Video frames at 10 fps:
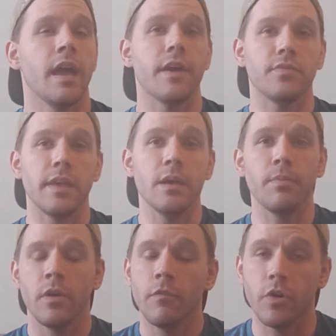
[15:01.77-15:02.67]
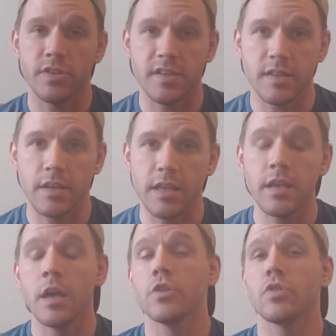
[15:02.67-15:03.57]
at the hip versus the knee.
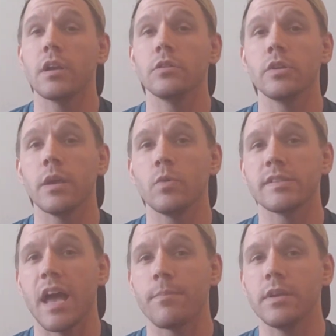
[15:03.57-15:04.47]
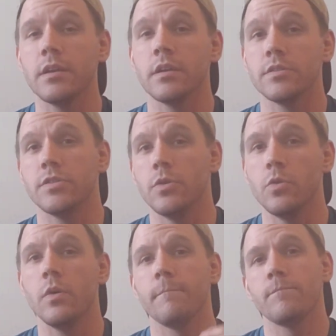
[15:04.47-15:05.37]
Try to look at what's happening
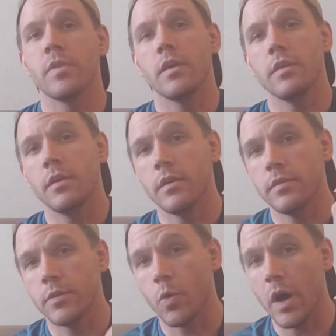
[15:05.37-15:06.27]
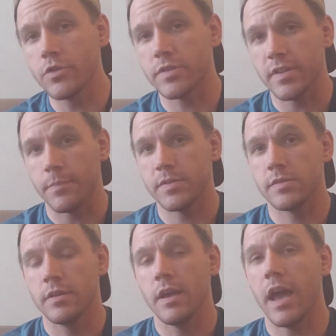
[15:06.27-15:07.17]
to the quadriceps
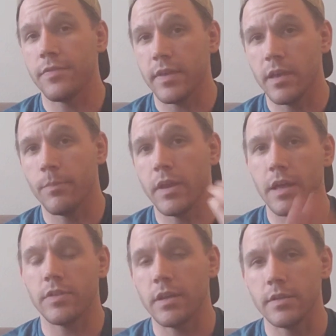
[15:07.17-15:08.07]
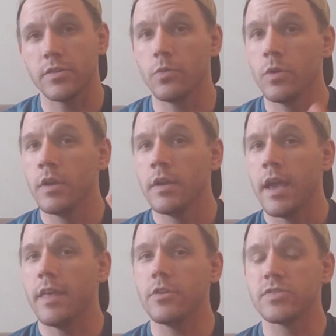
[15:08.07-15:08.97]
at the hip and at the knee. So,
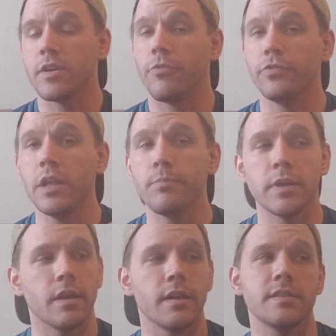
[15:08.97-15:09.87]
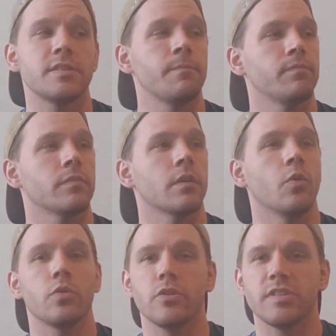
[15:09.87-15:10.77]
and there's a flip because,
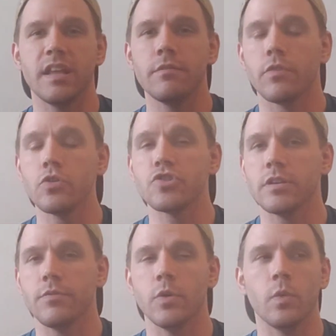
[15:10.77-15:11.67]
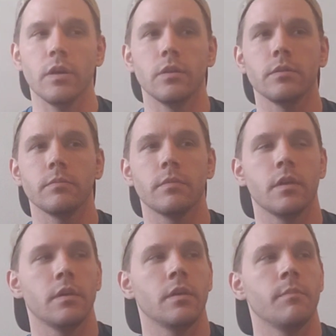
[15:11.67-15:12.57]
or there's an inversion, if you will,
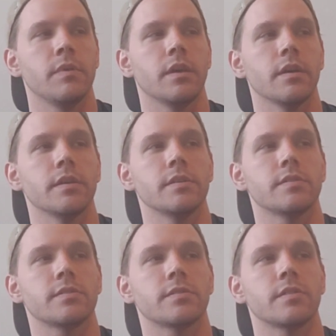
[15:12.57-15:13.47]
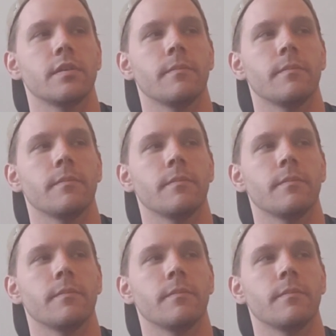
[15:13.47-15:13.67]
because